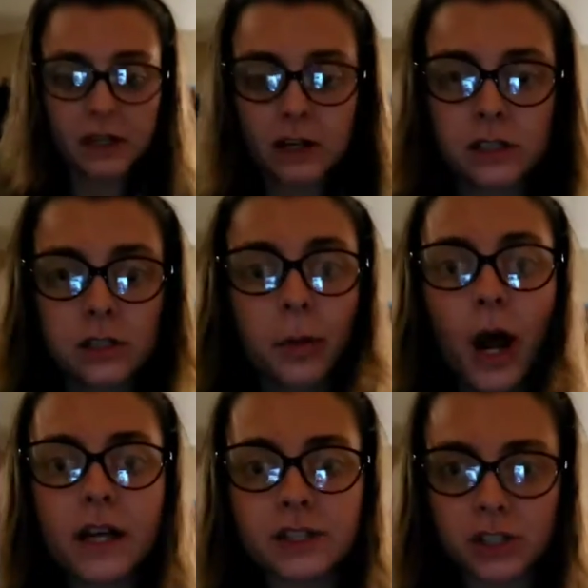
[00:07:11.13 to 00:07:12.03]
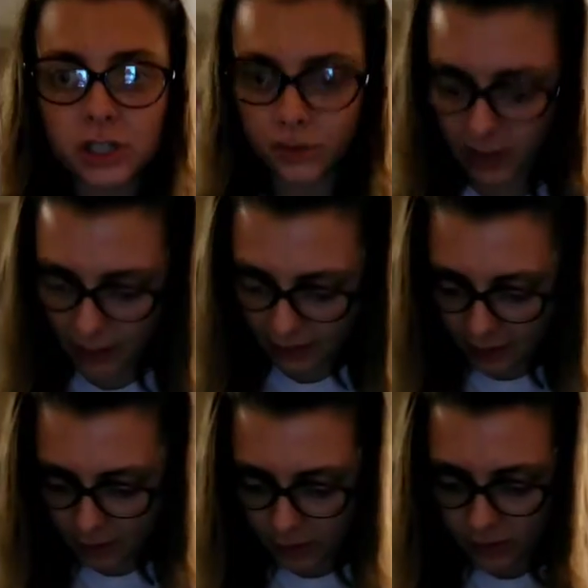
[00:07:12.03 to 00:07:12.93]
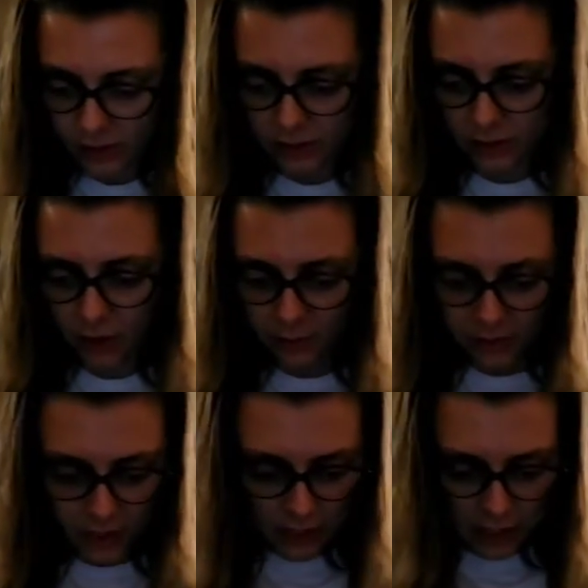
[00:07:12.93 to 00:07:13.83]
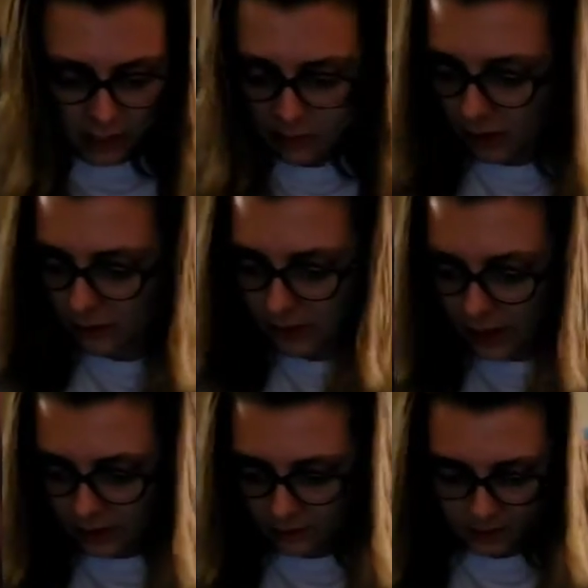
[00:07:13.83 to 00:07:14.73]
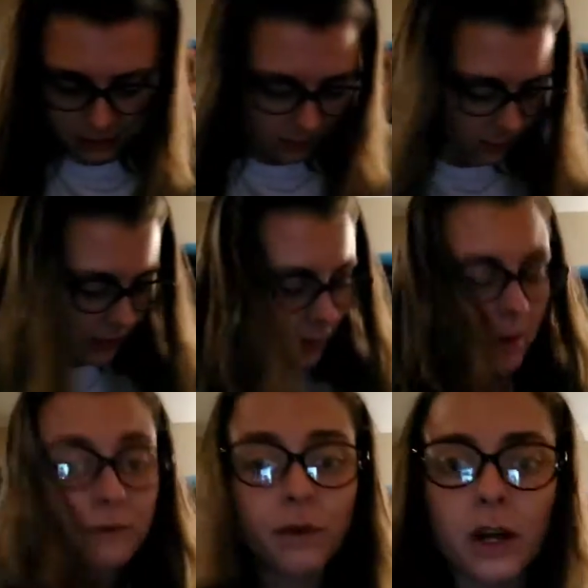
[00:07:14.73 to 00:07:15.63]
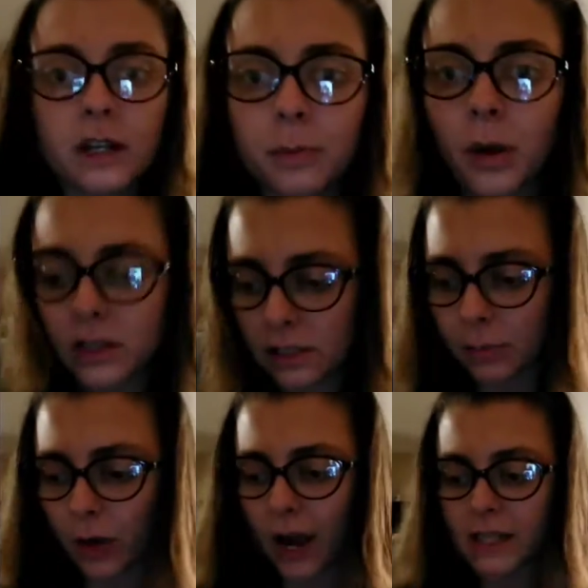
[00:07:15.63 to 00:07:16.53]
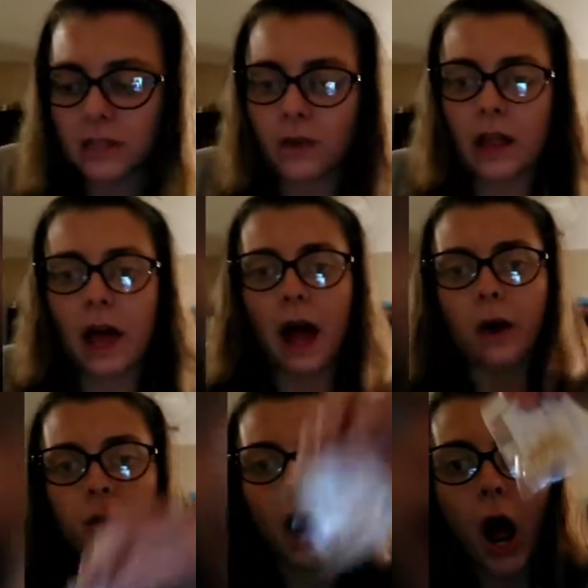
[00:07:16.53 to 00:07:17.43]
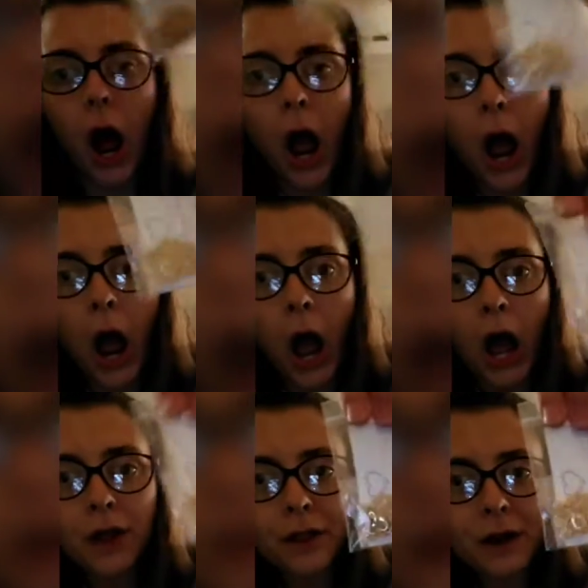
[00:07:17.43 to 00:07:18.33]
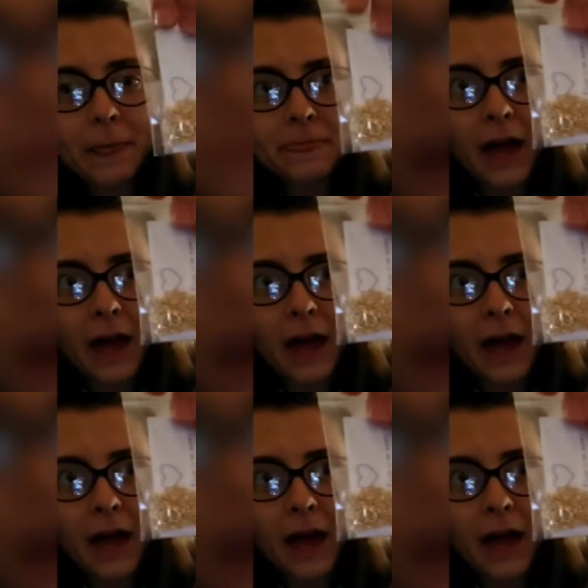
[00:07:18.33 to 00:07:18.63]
a surprise just fell out of that purchase. So I was in the middle of saying something and something hit my foot and a surprise fell out. Look at